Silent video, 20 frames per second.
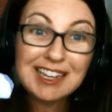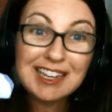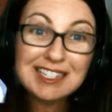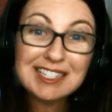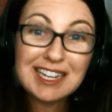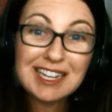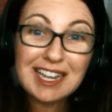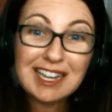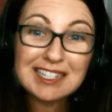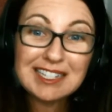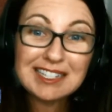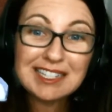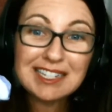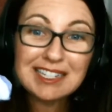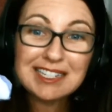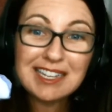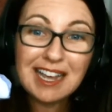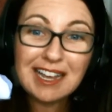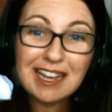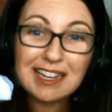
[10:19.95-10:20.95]

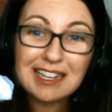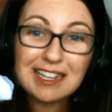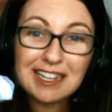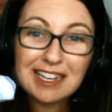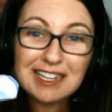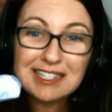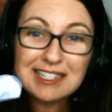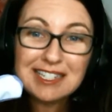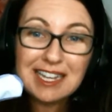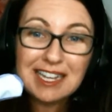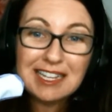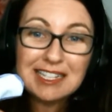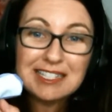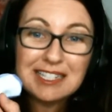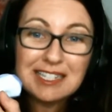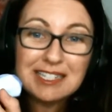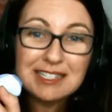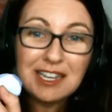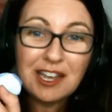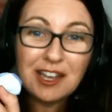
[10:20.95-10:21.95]
Daisy Duck.
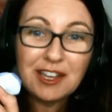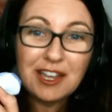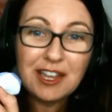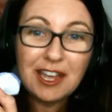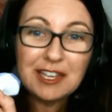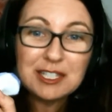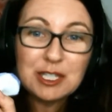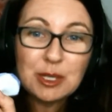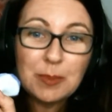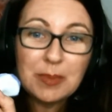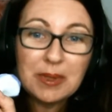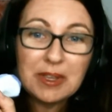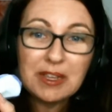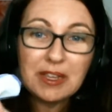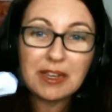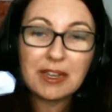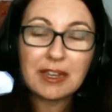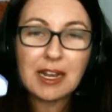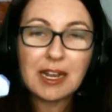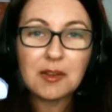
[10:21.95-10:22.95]
Daisy Duck has a
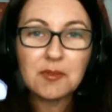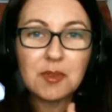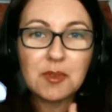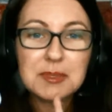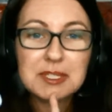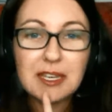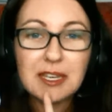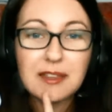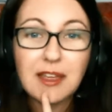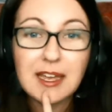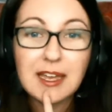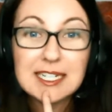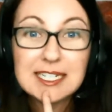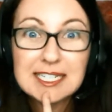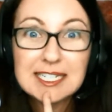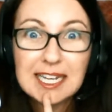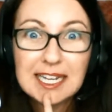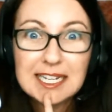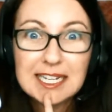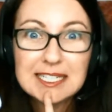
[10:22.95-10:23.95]
beak, and have them say that.
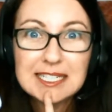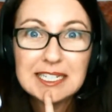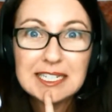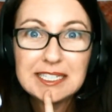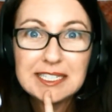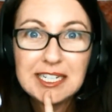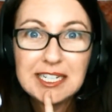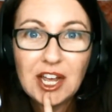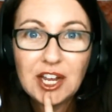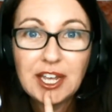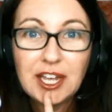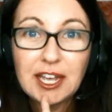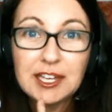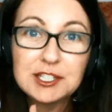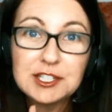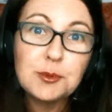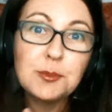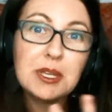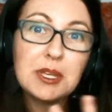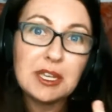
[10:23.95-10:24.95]
Daisy Duck
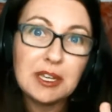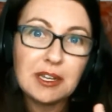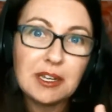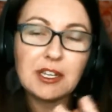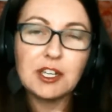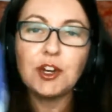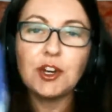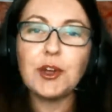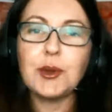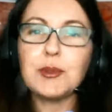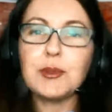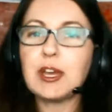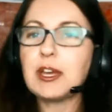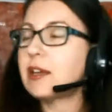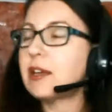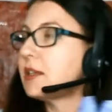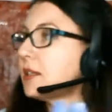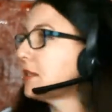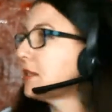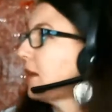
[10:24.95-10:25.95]
has a beak, that
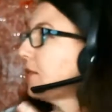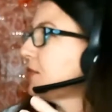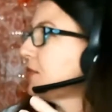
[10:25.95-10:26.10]
kind of stuff.